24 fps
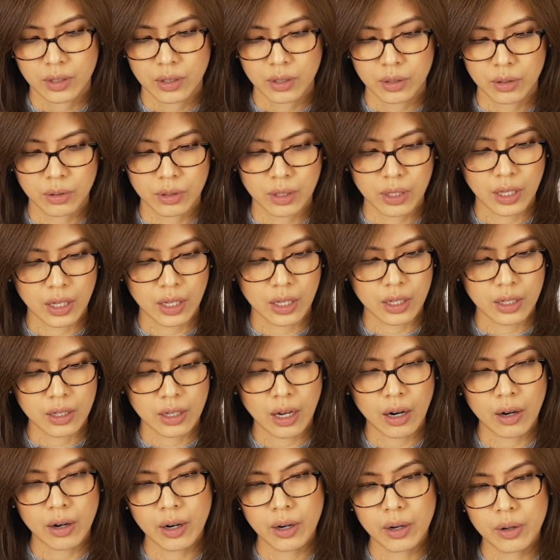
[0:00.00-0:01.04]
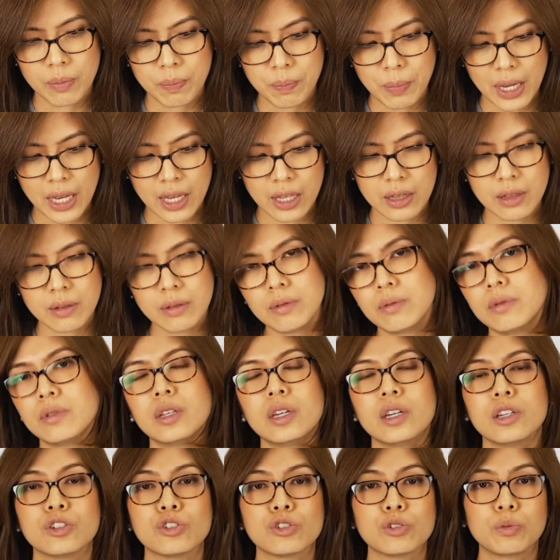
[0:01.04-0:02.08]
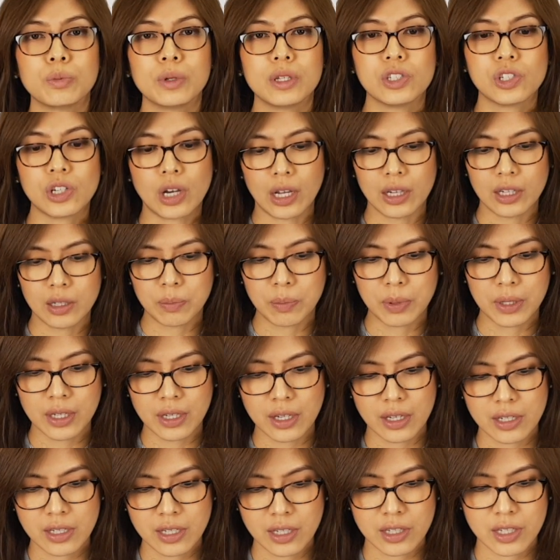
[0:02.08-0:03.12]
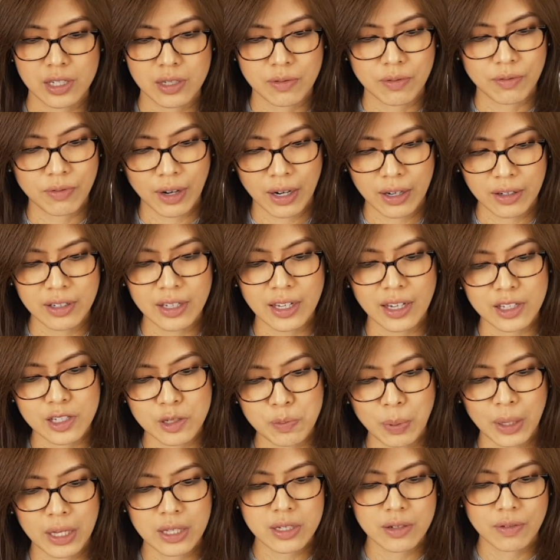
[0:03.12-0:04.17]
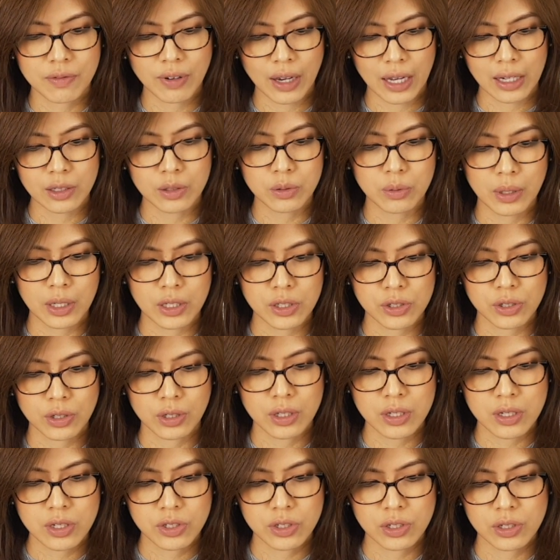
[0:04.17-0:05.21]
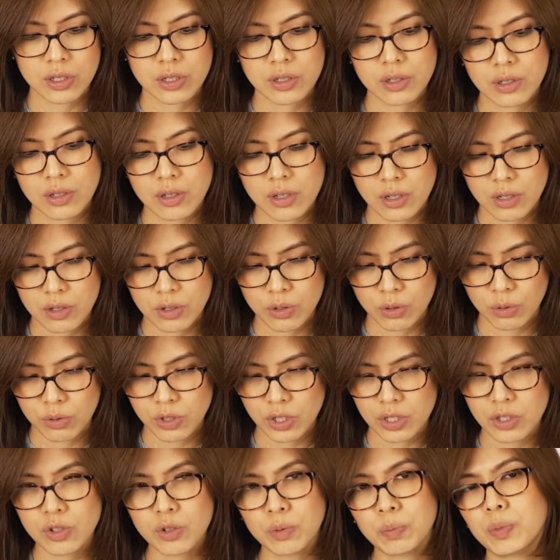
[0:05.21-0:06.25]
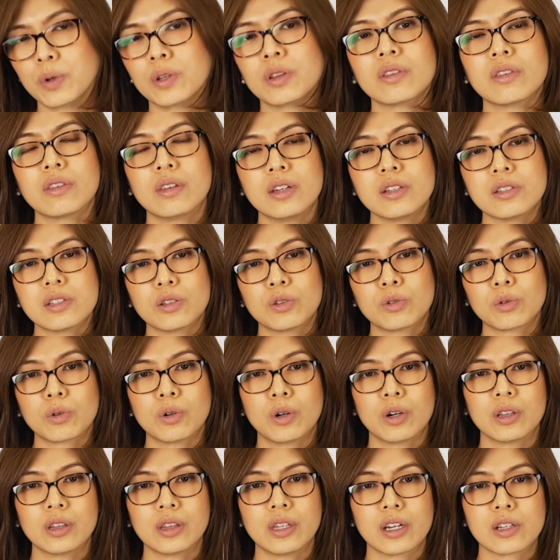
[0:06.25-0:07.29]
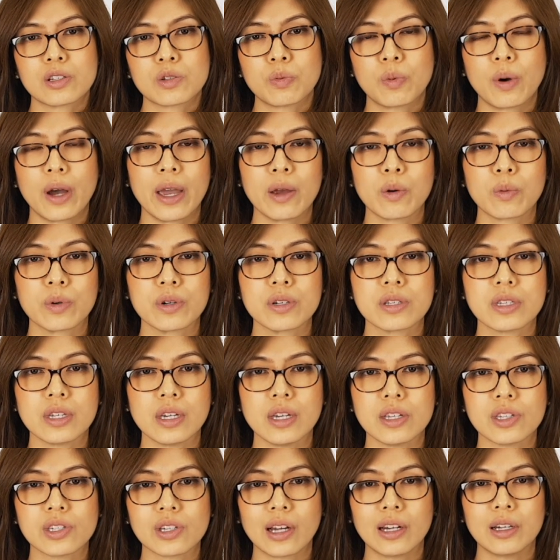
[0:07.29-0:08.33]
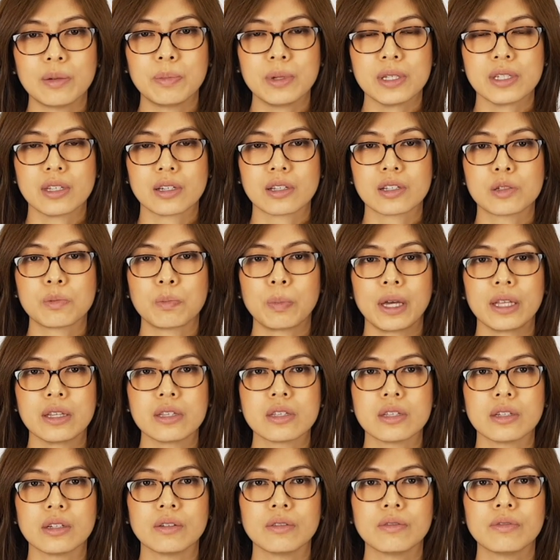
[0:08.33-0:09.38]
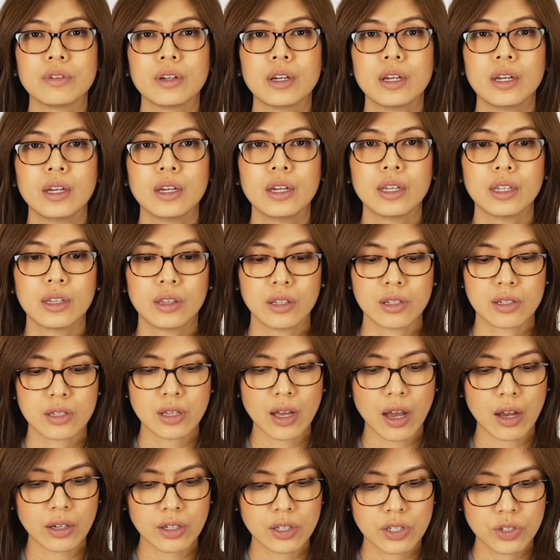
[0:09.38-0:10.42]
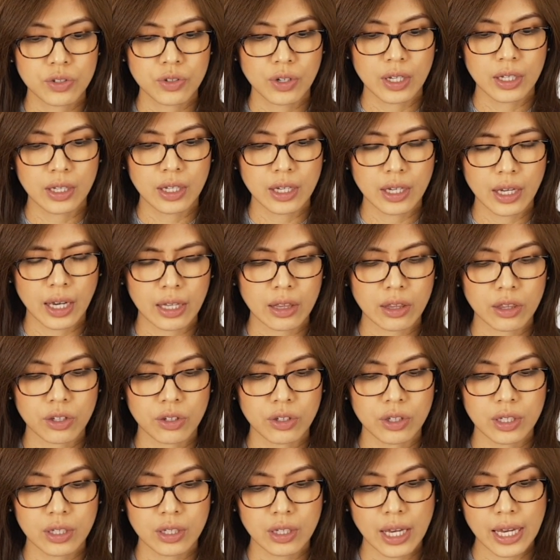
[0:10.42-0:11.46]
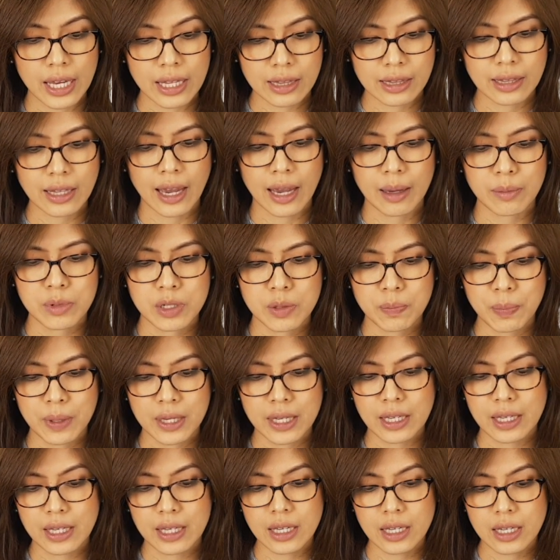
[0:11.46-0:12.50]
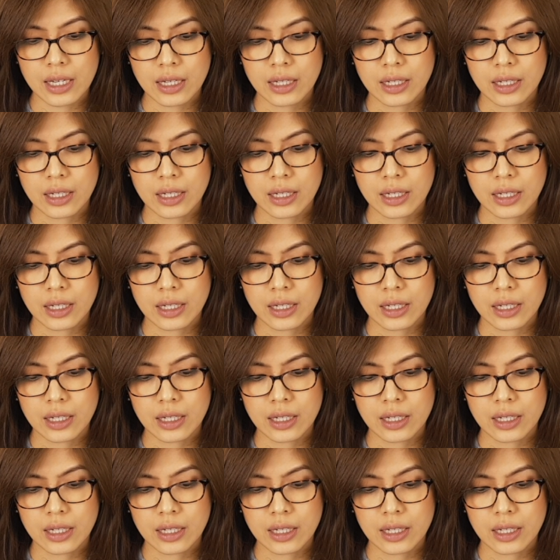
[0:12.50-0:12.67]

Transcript: Okay, our main issue with Jollibee is its very expensive valuations. Just to put things into context, why we're saying Jollibee is expensive. The stock is trading at 38 times PE,